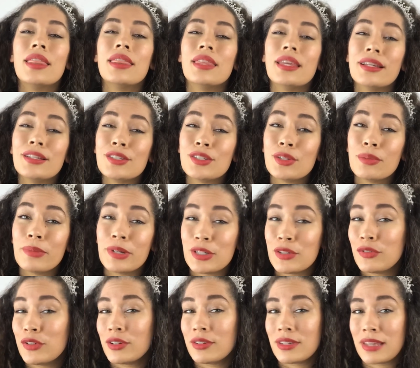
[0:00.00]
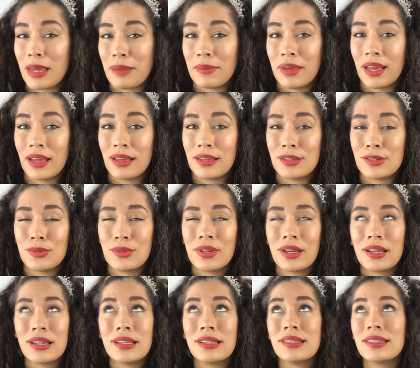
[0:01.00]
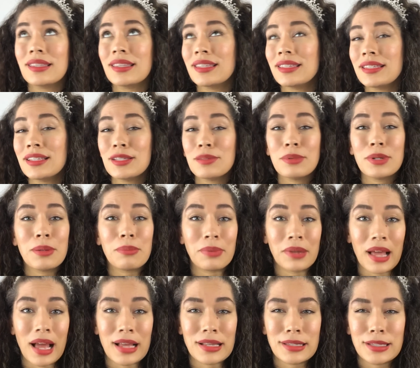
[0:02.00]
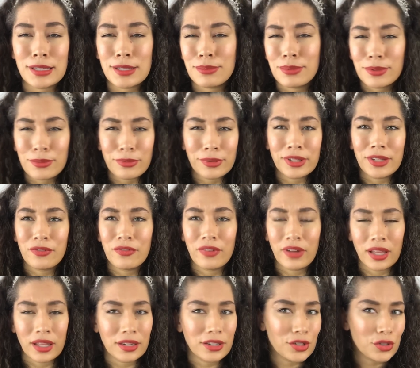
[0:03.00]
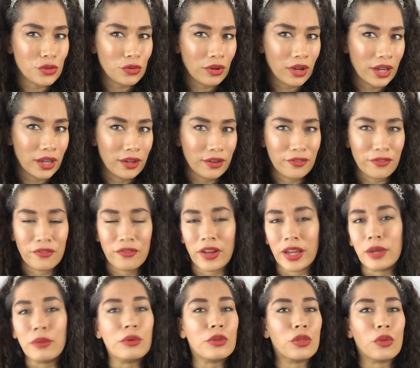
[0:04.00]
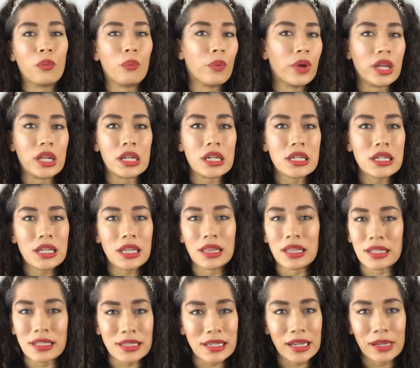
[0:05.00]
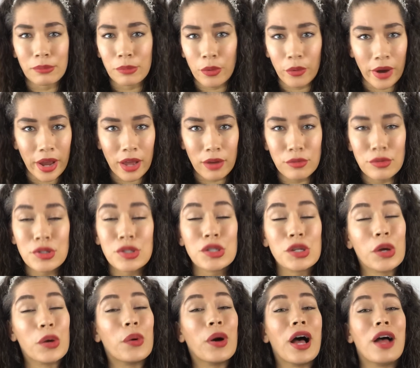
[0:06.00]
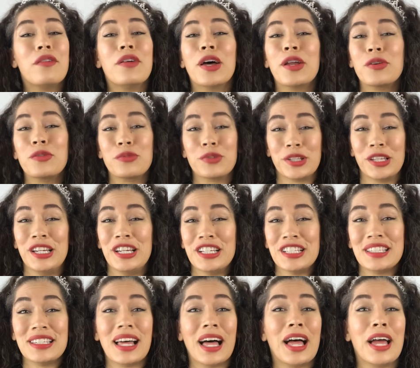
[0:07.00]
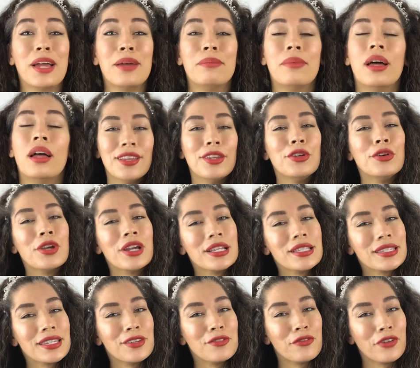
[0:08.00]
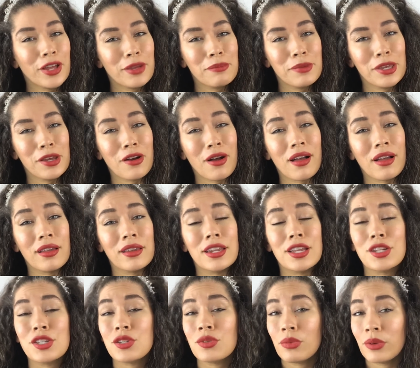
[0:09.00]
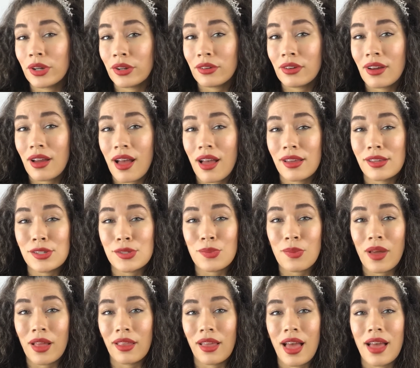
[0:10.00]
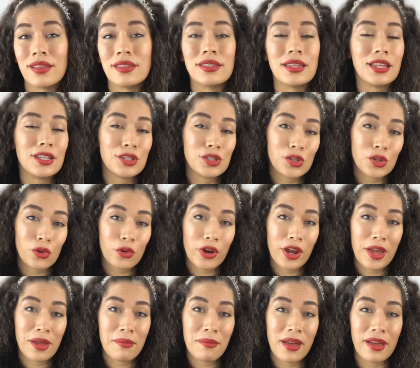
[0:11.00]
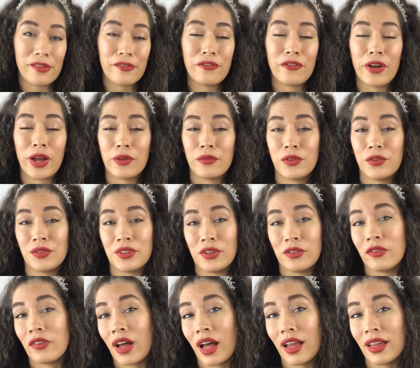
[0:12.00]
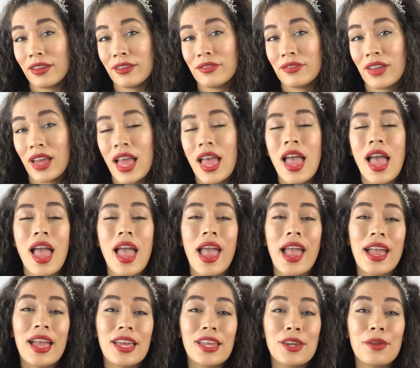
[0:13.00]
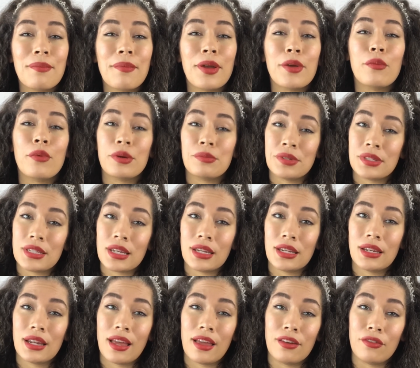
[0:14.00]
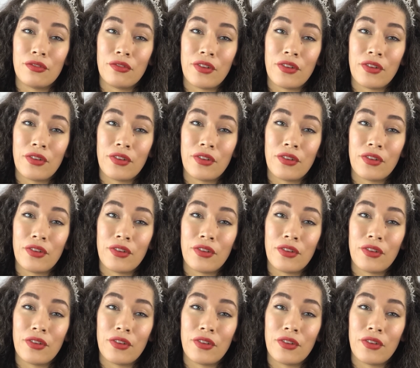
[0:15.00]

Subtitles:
Thanks so much for your time, guys. You guys, this has been a blast. This has been really fun to try and fight with the wind in this damn crown. So I've had a really good time. You guys can find me on Twitter as well as Instagram at 555 and my website at